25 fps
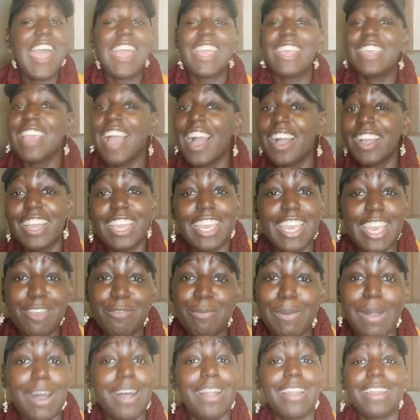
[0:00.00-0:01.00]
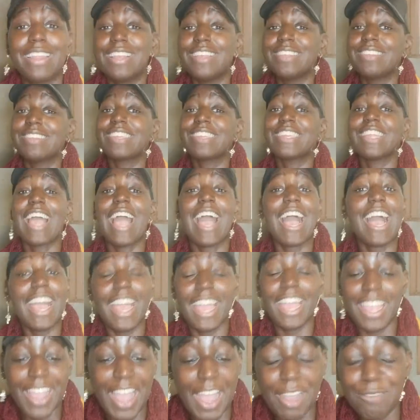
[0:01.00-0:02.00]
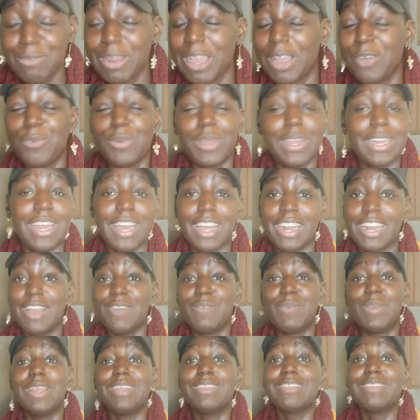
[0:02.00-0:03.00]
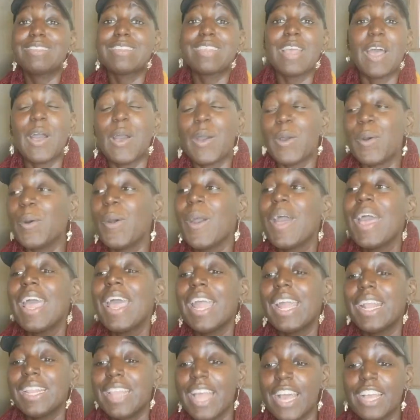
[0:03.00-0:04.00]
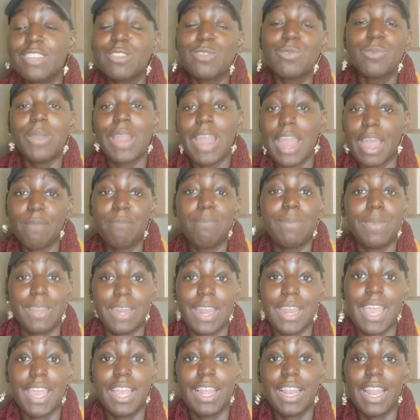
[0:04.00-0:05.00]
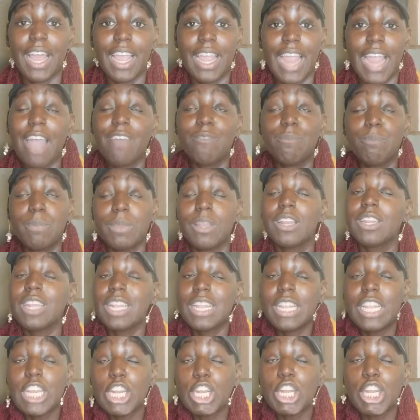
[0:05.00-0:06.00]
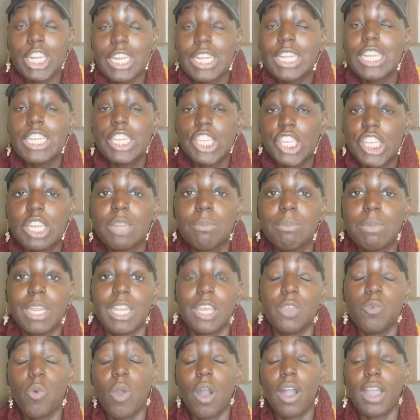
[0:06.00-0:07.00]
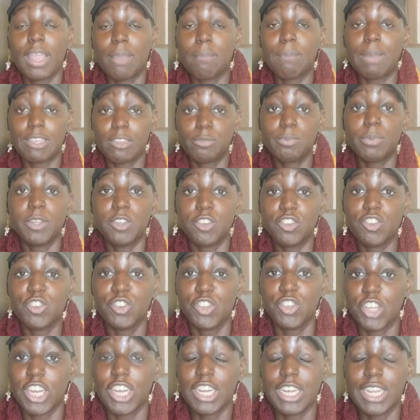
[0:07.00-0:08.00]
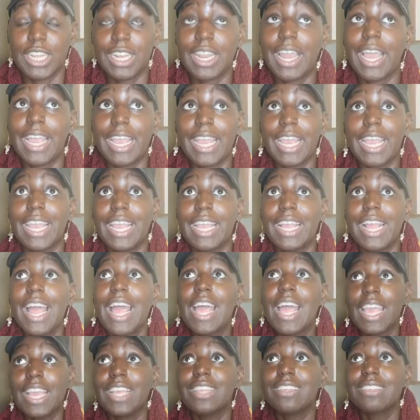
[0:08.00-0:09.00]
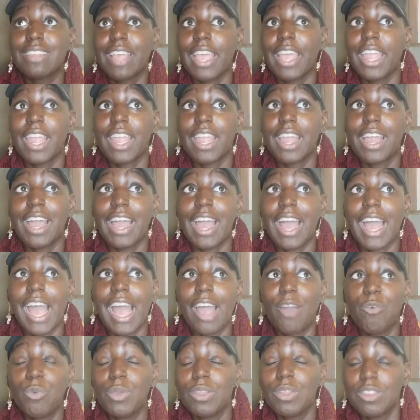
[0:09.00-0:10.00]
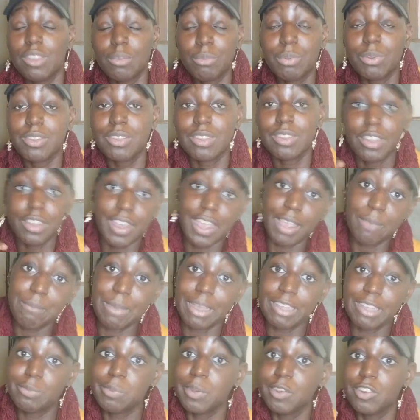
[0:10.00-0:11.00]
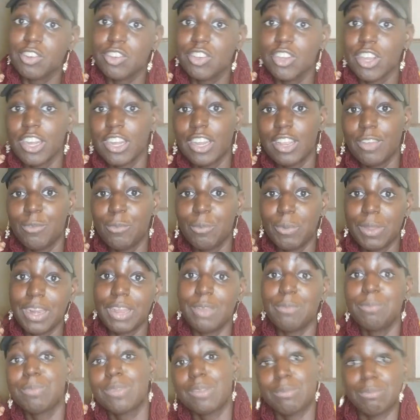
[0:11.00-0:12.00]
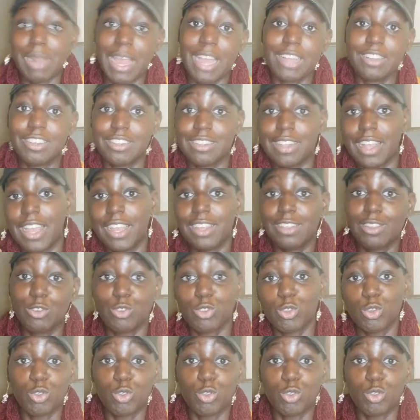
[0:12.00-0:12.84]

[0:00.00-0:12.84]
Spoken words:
Y'all can keep all this. I'm not with none of it. So that's where I've been at. Like, I've been legitimately walking my spiritual journey. Like, it's like I went to Brazil and my spiritual journey went up some notches. Like,